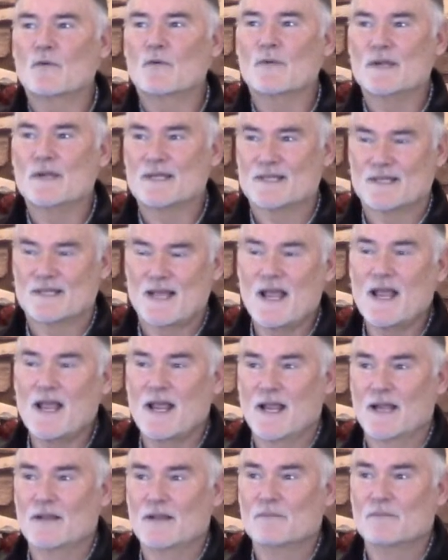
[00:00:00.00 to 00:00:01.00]
we
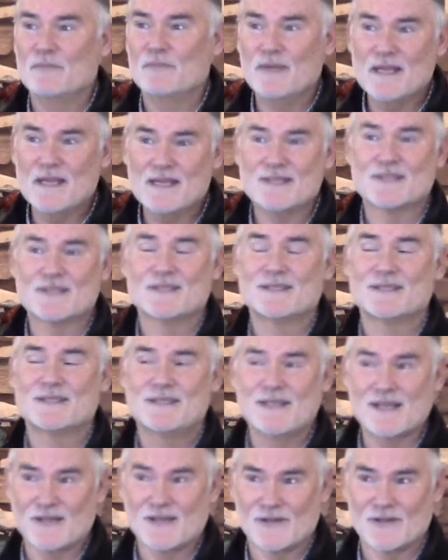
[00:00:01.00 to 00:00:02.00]
sang, Be
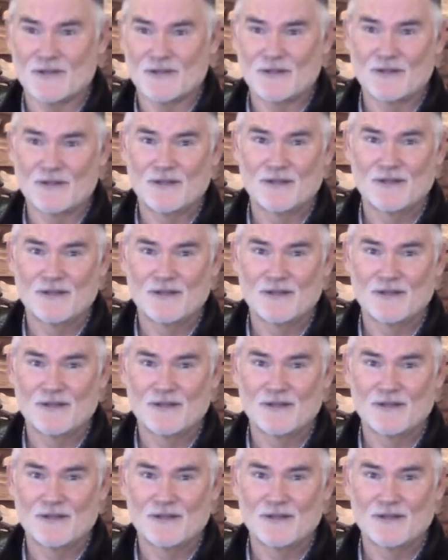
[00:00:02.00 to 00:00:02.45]
Still,